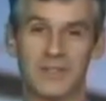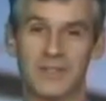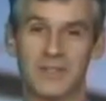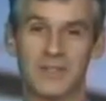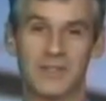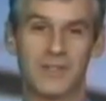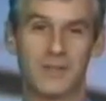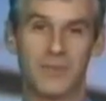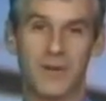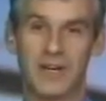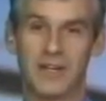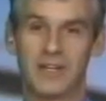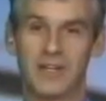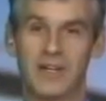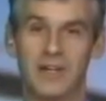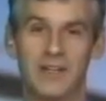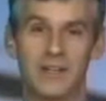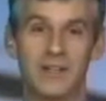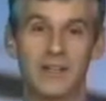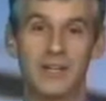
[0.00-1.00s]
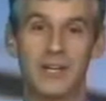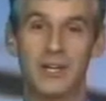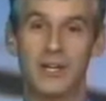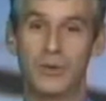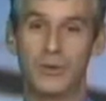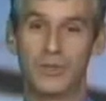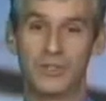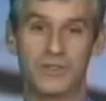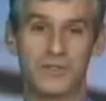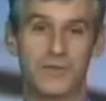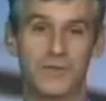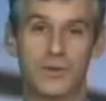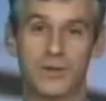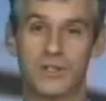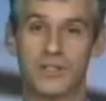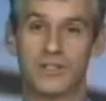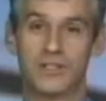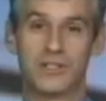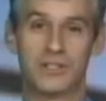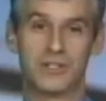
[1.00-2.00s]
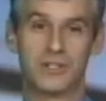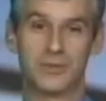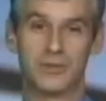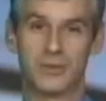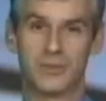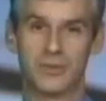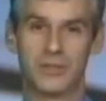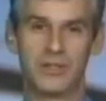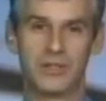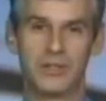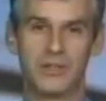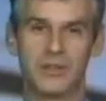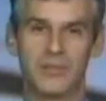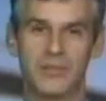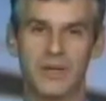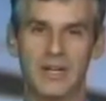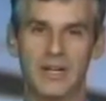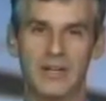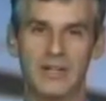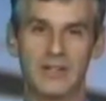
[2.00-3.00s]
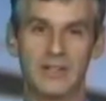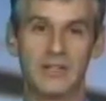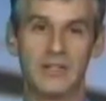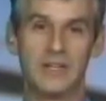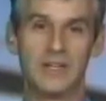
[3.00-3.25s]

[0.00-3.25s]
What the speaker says: The Pentagon was forced to repeal the ban